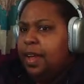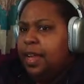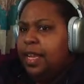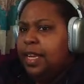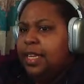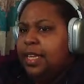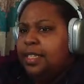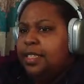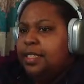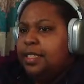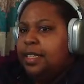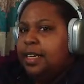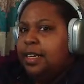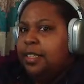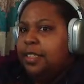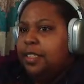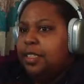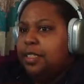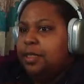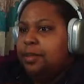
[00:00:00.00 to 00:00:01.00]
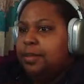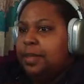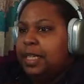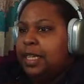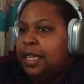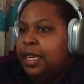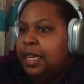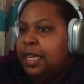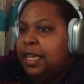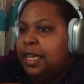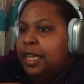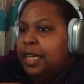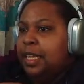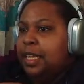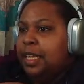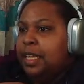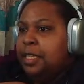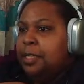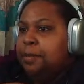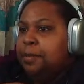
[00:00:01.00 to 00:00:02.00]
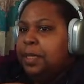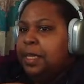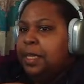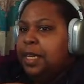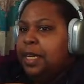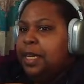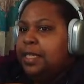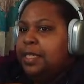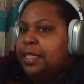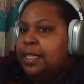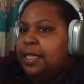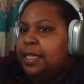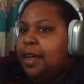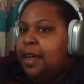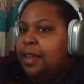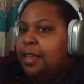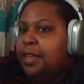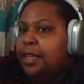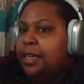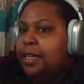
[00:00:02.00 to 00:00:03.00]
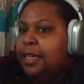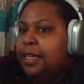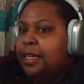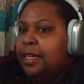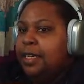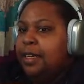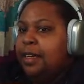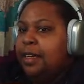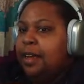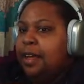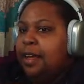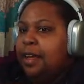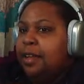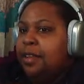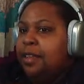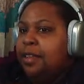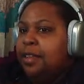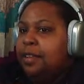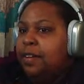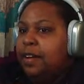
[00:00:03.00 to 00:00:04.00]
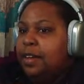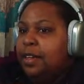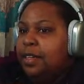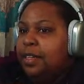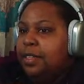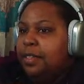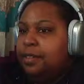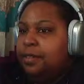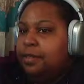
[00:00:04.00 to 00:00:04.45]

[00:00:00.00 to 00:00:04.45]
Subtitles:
it's not just me. It's because the color of the font